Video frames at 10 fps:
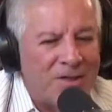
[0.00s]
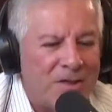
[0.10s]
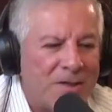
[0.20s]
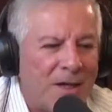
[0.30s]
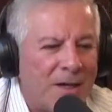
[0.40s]

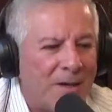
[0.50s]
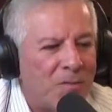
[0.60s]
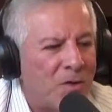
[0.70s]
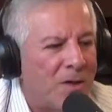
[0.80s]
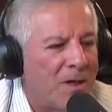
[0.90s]
side. I'm
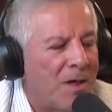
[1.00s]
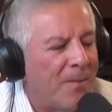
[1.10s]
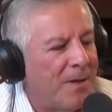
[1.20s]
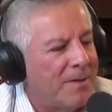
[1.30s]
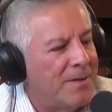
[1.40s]
talking
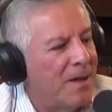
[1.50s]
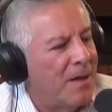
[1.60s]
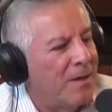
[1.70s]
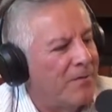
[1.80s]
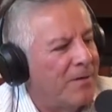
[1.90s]
about the side
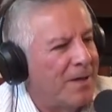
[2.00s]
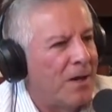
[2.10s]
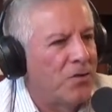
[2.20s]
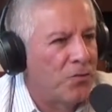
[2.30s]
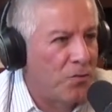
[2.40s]
of
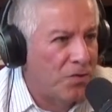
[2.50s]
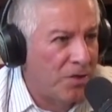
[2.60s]
outsourcing.